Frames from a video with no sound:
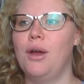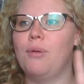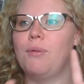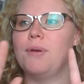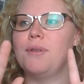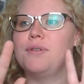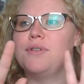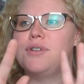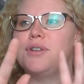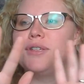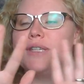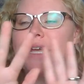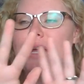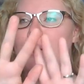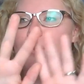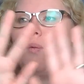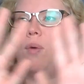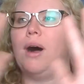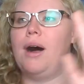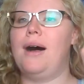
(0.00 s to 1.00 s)
where there's just
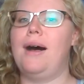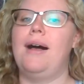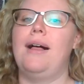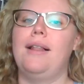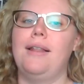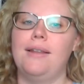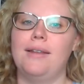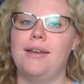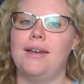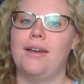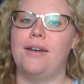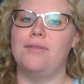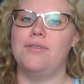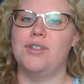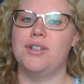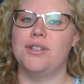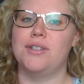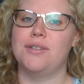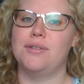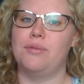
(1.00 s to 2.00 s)
like a wall of
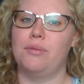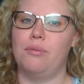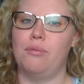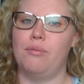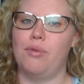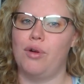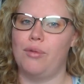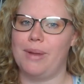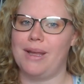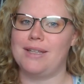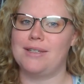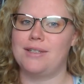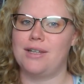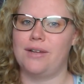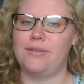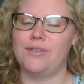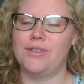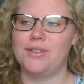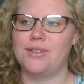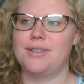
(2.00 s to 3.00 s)
just romance
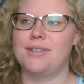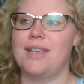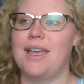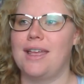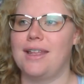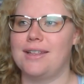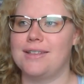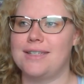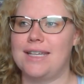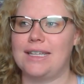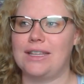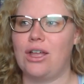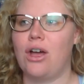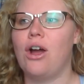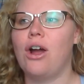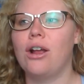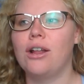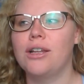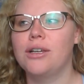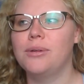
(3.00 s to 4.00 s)
novels, and it's like
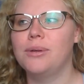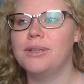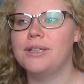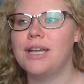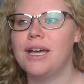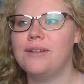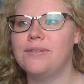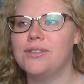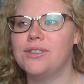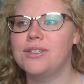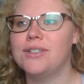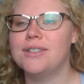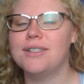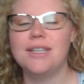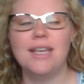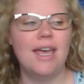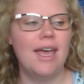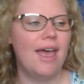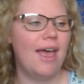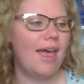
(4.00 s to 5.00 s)
Harlequin
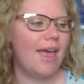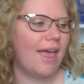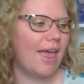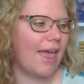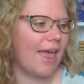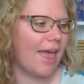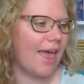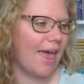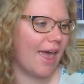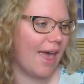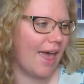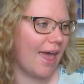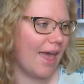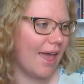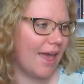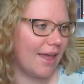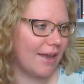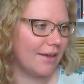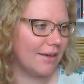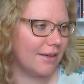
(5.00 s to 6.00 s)
novels
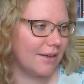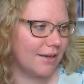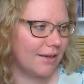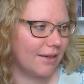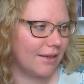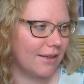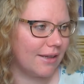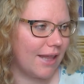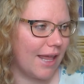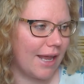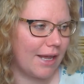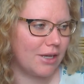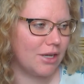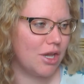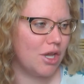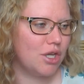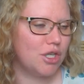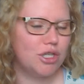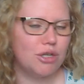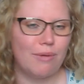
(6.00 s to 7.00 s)
and like
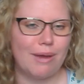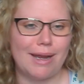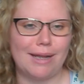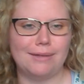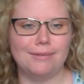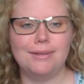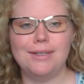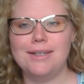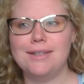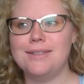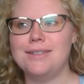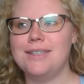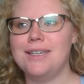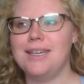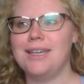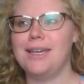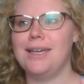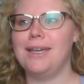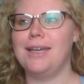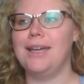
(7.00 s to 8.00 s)
Joanna
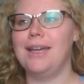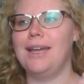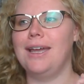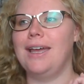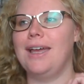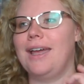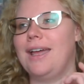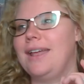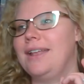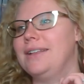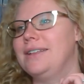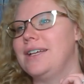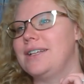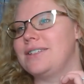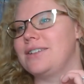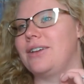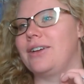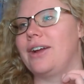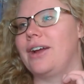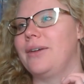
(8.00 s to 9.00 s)
Lindsay.
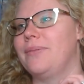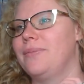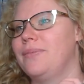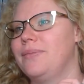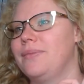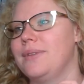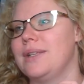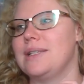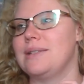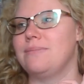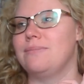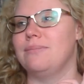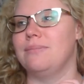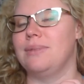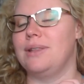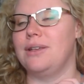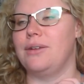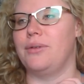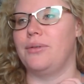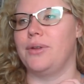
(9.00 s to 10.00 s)
That's all I got. That's
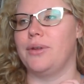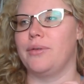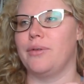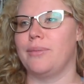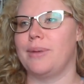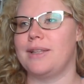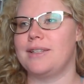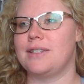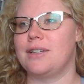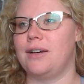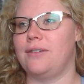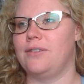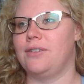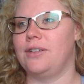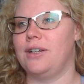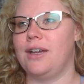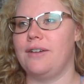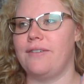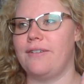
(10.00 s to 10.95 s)
the only romance novel